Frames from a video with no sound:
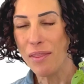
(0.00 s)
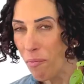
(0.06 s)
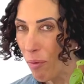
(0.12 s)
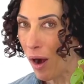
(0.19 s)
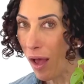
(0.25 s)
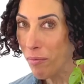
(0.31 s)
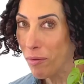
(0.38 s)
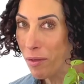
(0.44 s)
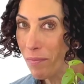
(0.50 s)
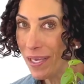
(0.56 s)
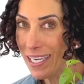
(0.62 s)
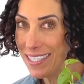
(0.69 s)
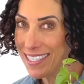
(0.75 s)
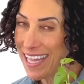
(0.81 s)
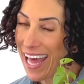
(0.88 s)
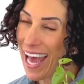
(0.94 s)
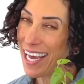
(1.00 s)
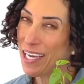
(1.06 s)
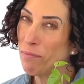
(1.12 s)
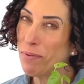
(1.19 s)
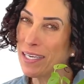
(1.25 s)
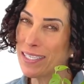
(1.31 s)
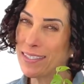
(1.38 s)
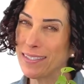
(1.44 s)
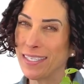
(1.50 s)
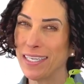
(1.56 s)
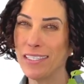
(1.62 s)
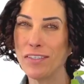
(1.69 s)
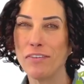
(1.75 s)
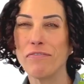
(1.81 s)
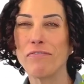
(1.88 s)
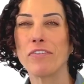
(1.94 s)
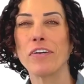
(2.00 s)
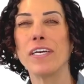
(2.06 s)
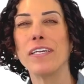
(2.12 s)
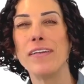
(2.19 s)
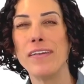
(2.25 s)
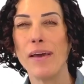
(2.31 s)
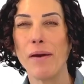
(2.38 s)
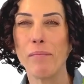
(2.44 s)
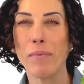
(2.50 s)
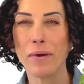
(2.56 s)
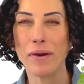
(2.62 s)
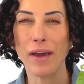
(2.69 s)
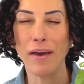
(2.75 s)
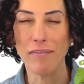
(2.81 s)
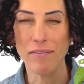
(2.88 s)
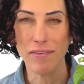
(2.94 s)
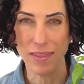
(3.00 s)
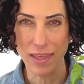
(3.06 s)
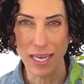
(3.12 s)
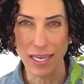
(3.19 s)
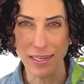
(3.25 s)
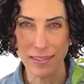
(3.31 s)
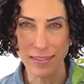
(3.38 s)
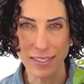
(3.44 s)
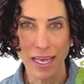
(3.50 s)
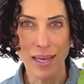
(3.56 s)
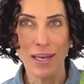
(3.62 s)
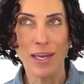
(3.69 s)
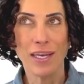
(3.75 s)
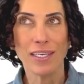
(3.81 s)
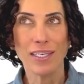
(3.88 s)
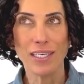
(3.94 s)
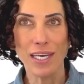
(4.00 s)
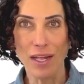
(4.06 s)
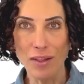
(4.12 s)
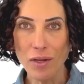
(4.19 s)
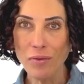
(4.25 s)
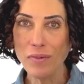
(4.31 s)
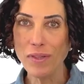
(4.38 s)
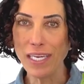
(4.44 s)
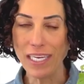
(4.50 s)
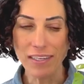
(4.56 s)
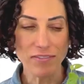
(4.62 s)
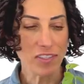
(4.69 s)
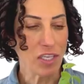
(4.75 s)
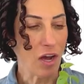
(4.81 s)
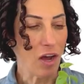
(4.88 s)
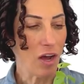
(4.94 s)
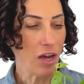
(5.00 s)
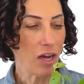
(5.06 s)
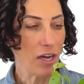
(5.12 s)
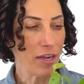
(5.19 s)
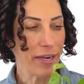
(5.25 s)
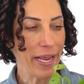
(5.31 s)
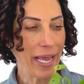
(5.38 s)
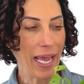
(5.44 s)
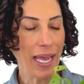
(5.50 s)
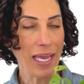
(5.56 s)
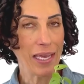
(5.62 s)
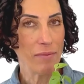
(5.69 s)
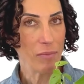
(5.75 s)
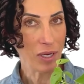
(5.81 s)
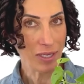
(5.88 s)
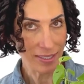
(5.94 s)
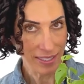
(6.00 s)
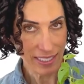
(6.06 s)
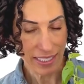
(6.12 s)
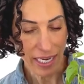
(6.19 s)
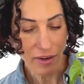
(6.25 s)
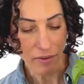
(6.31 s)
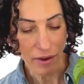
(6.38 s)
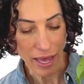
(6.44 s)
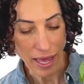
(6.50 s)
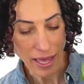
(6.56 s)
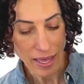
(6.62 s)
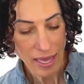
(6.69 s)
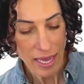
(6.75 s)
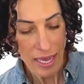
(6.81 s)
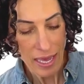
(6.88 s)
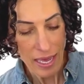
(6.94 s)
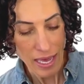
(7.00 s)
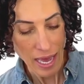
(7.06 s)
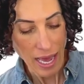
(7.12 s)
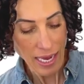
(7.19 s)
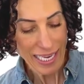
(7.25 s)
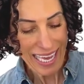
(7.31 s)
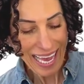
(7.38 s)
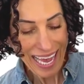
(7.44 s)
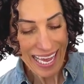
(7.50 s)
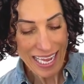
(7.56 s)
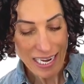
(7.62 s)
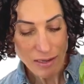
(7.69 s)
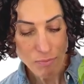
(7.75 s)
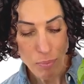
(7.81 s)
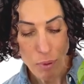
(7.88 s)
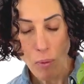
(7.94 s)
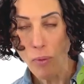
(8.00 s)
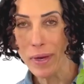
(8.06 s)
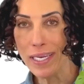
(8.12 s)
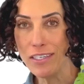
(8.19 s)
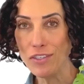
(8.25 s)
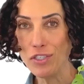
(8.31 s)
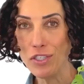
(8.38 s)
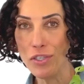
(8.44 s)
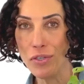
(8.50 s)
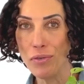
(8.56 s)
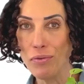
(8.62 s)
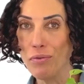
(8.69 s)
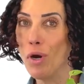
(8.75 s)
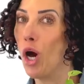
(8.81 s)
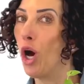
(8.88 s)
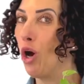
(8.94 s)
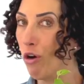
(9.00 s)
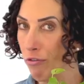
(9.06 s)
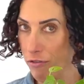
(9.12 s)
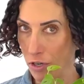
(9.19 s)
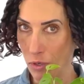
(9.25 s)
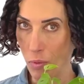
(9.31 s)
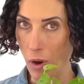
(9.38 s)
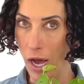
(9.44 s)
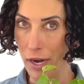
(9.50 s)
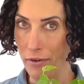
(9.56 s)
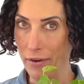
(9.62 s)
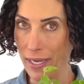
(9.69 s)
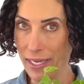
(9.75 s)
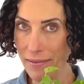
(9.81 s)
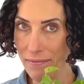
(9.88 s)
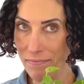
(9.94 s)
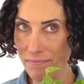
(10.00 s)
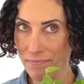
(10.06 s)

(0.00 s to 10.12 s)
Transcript: problem is that can be a signal for a number of things. Yellow leaves on a Monstera can point to overwatering